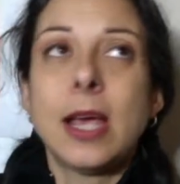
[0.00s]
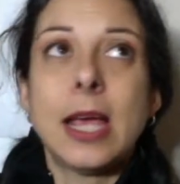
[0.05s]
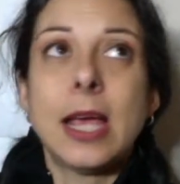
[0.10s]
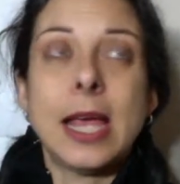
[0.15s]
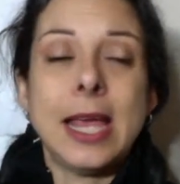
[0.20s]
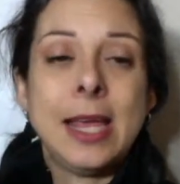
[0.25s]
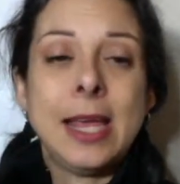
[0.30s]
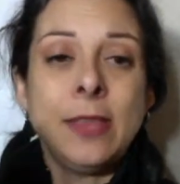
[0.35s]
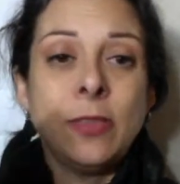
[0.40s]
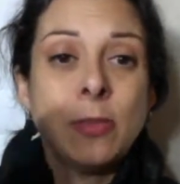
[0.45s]

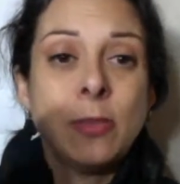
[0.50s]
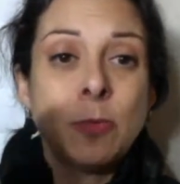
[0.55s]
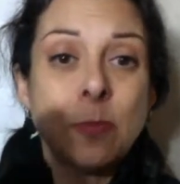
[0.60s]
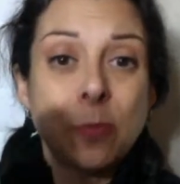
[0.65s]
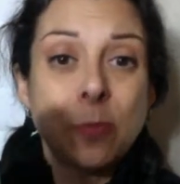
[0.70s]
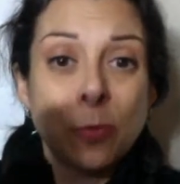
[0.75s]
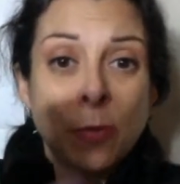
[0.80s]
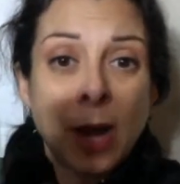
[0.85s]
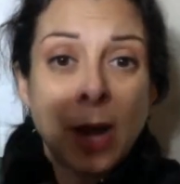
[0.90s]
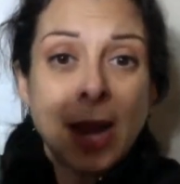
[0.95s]
in the
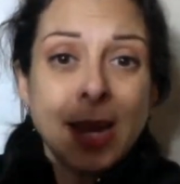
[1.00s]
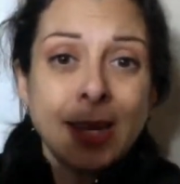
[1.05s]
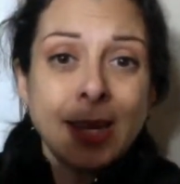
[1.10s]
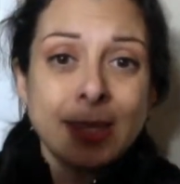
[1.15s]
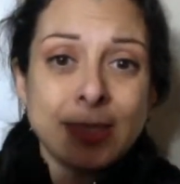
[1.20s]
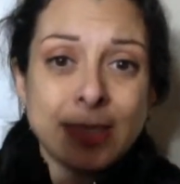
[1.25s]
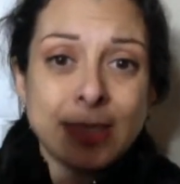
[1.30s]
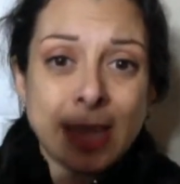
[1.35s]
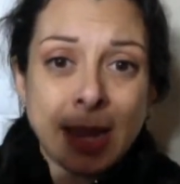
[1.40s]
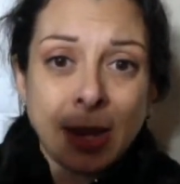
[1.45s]

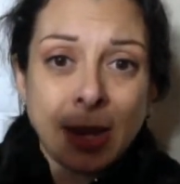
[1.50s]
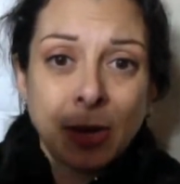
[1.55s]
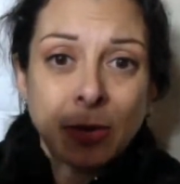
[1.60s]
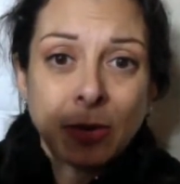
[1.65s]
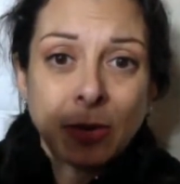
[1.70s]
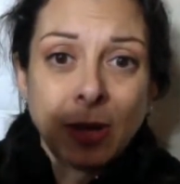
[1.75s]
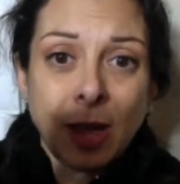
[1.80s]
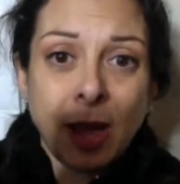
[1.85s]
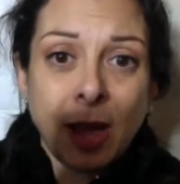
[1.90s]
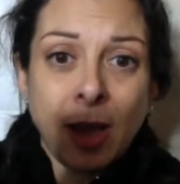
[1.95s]

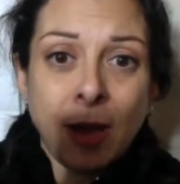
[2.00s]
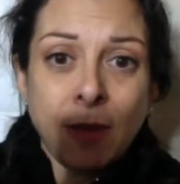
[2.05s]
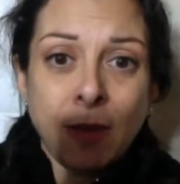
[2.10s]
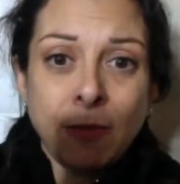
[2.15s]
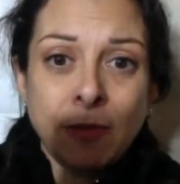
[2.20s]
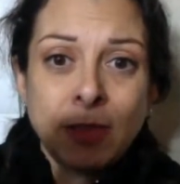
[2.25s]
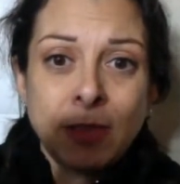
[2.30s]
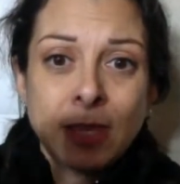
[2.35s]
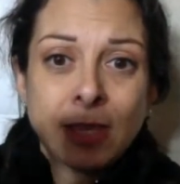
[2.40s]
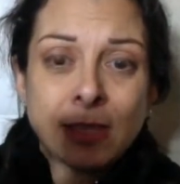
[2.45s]
breakdown
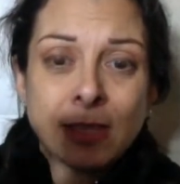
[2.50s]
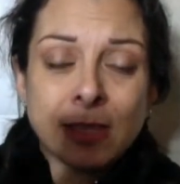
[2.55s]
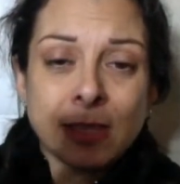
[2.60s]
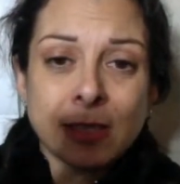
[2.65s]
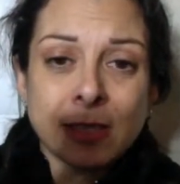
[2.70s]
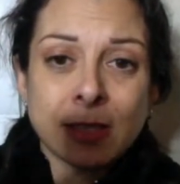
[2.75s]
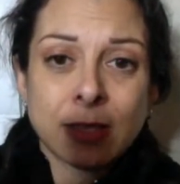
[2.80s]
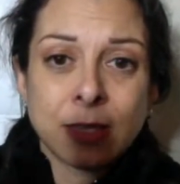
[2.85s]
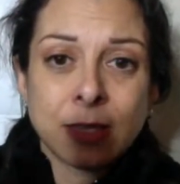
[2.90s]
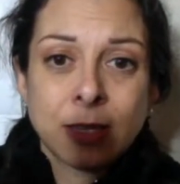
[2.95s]
of
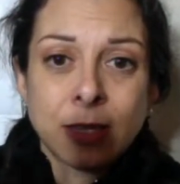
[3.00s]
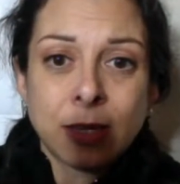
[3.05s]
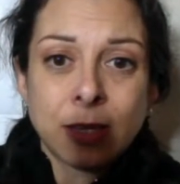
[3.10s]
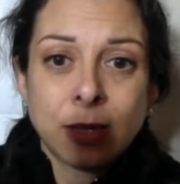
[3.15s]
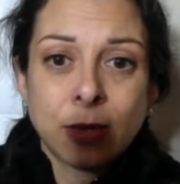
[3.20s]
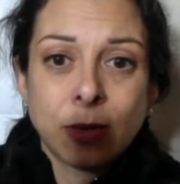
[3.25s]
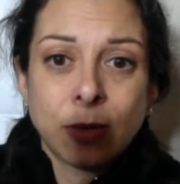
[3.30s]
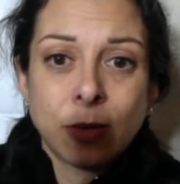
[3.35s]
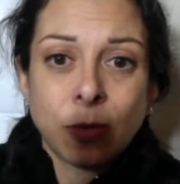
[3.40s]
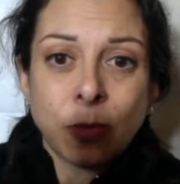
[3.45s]
this,
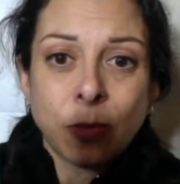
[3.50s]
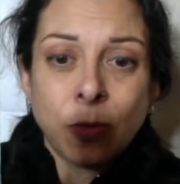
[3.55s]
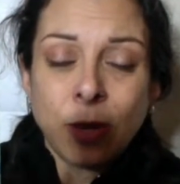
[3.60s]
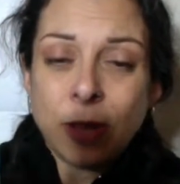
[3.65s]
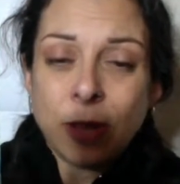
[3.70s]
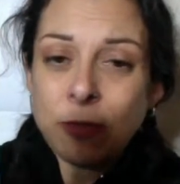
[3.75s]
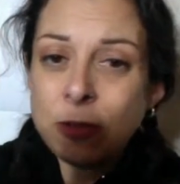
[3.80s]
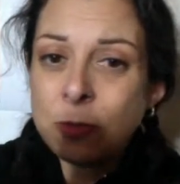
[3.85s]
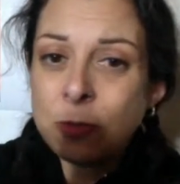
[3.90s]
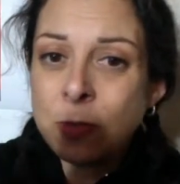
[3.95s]

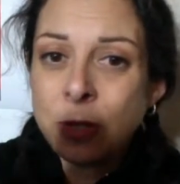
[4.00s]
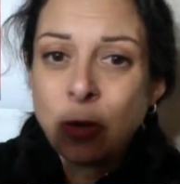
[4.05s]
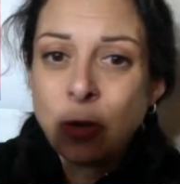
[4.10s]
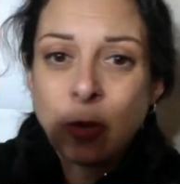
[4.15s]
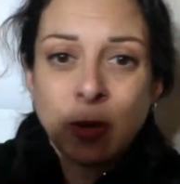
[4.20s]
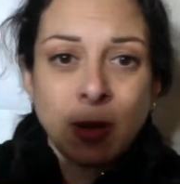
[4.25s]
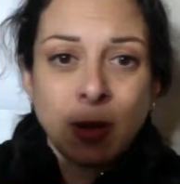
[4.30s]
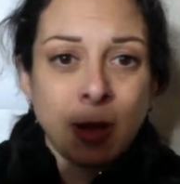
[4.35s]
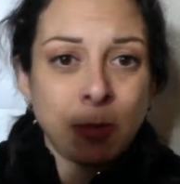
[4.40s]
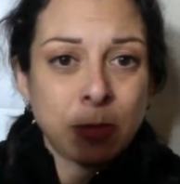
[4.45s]
whatever's been
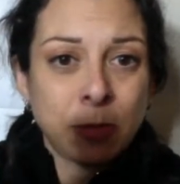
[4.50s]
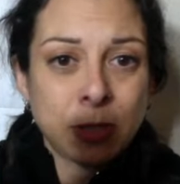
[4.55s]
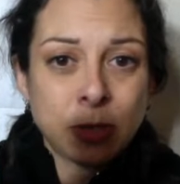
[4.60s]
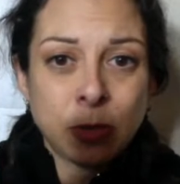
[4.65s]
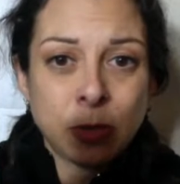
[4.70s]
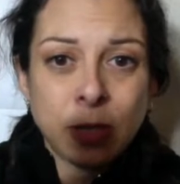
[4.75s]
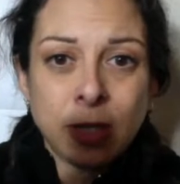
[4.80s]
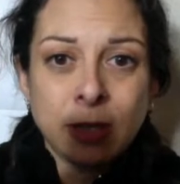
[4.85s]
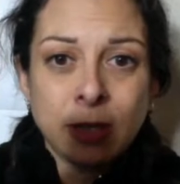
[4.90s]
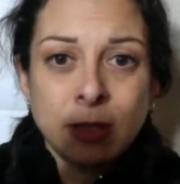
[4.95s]
going on
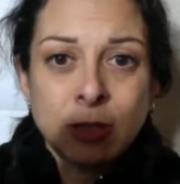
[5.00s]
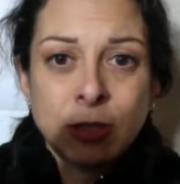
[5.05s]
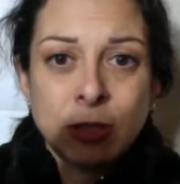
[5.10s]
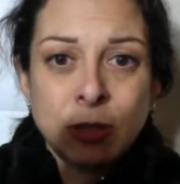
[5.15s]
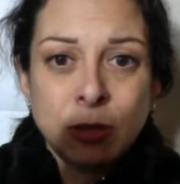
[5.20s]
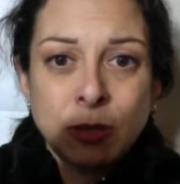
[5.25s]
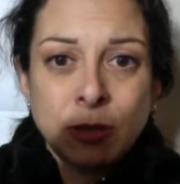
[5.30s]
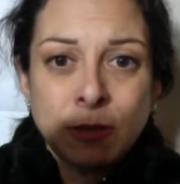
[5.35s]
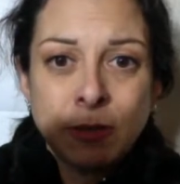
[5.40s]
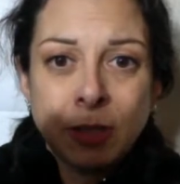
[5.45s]
between the
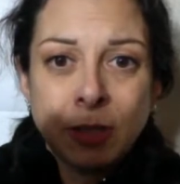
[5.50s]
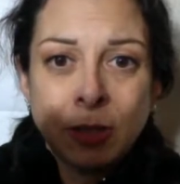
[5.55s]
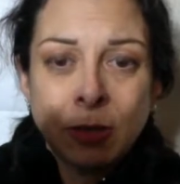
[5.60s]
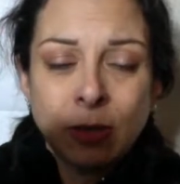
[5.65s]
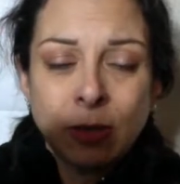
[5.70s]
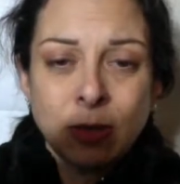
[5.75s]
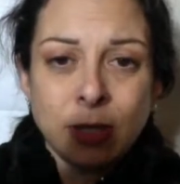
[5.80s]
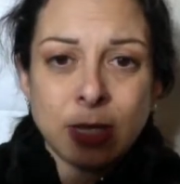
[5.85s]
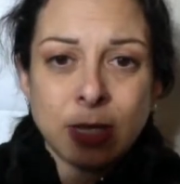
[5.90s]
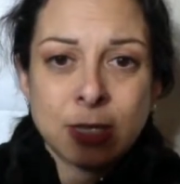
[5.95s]
two of
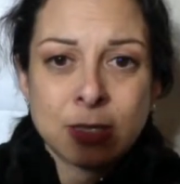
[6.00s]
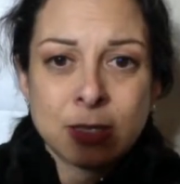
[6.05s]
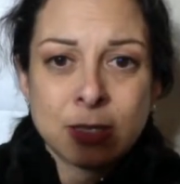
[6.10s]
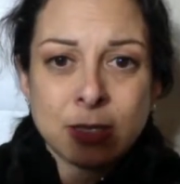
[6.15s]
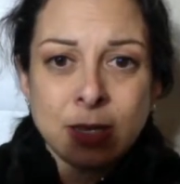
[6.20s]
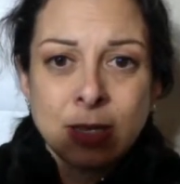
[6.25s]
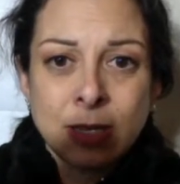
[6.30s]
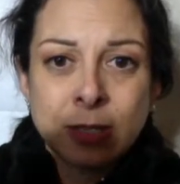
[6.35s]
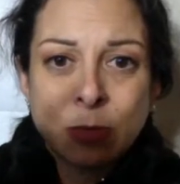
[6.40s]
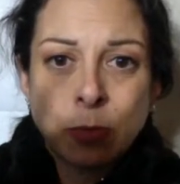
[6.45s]
you.
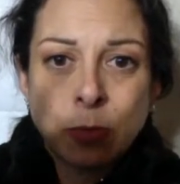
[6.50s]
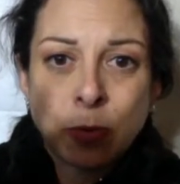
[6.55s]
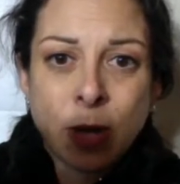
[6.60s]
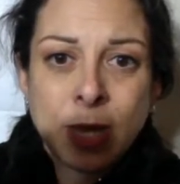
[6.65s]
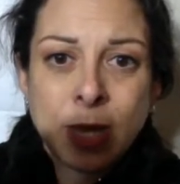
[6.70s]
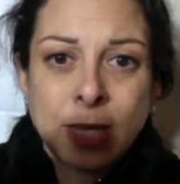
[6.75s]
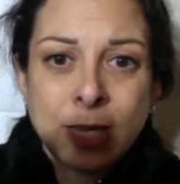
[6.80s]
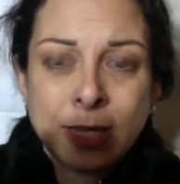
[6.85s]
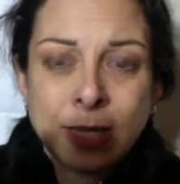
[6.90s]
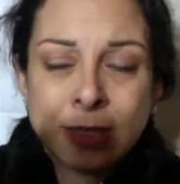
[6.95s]
It's
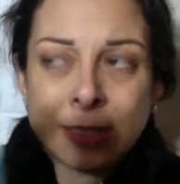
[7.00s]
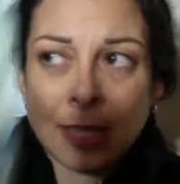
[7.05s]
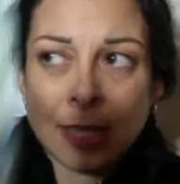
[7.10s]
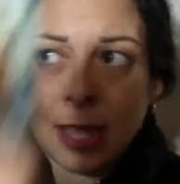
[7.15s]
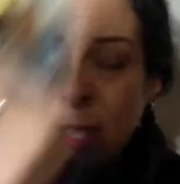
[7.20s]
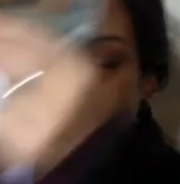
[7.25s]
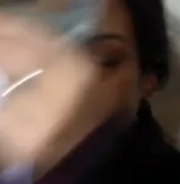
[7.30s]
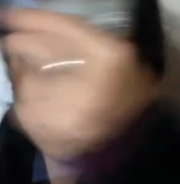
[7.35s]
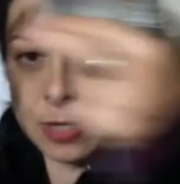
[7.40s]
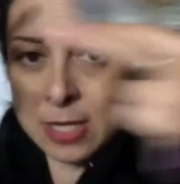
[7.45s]
breaking
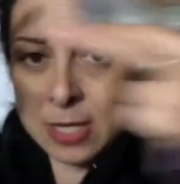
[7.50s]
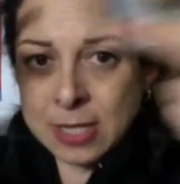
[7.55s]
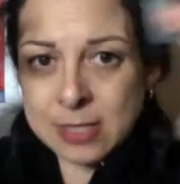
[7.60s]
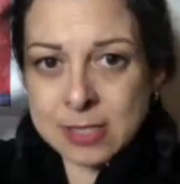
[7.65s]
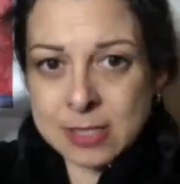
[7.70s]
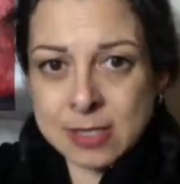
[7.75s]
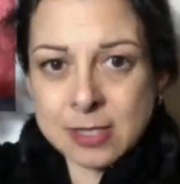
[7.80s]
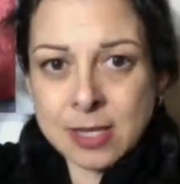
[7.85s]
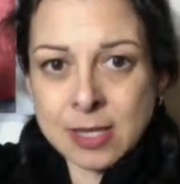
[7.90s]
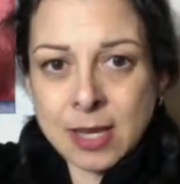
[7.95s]
down,
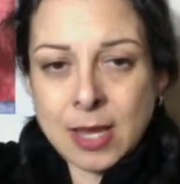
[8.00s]
it's